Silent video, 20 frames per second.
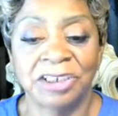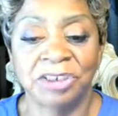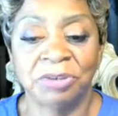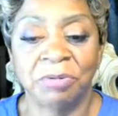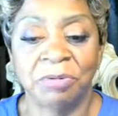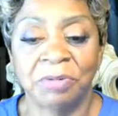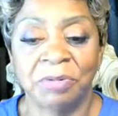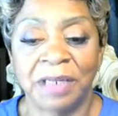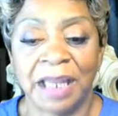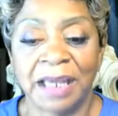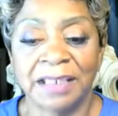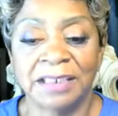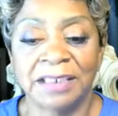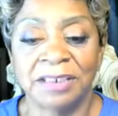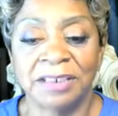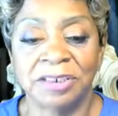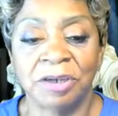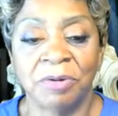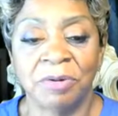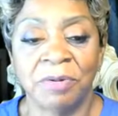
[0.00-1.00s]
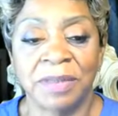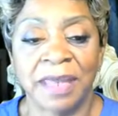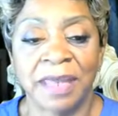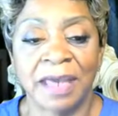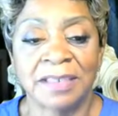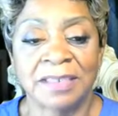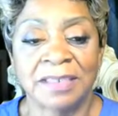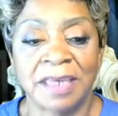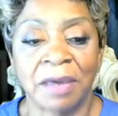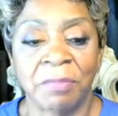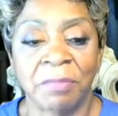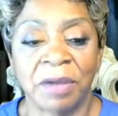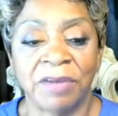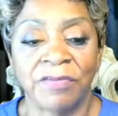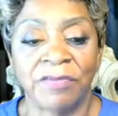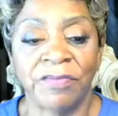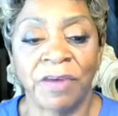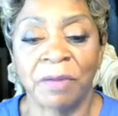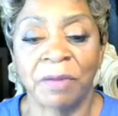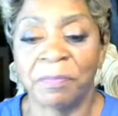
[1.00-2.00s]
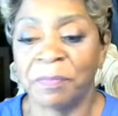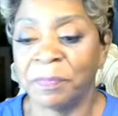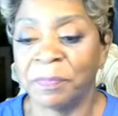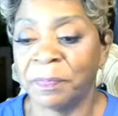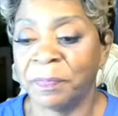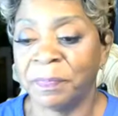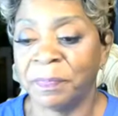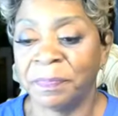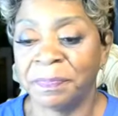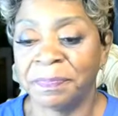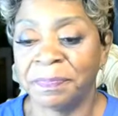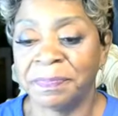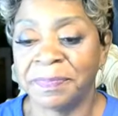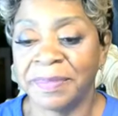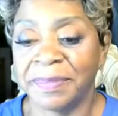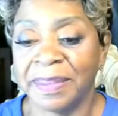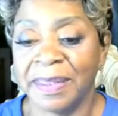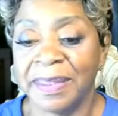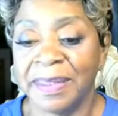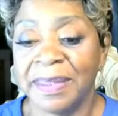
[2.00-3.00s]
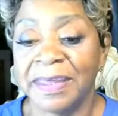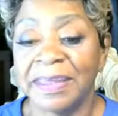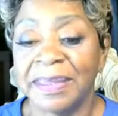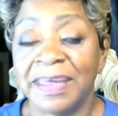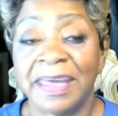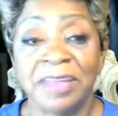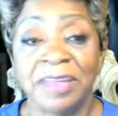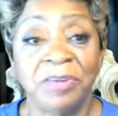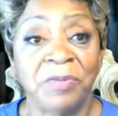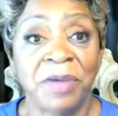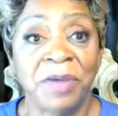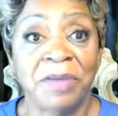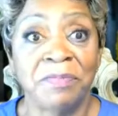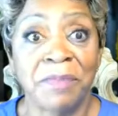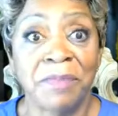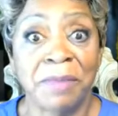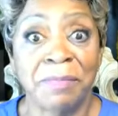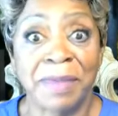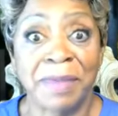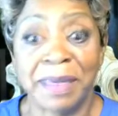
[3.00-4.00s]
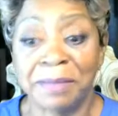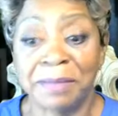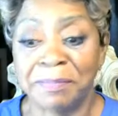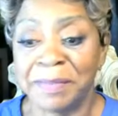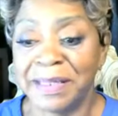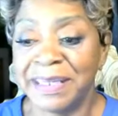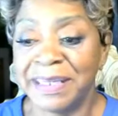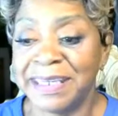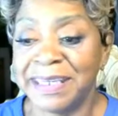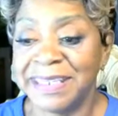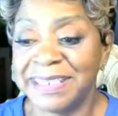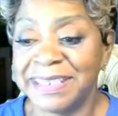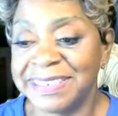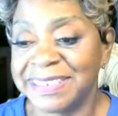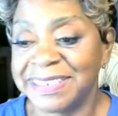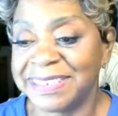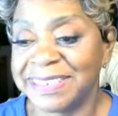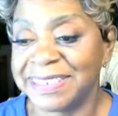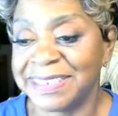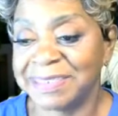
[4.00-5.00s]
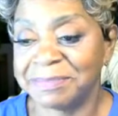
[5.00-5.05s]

I sure would like to know where that's coming from. Can you give me a minute, please?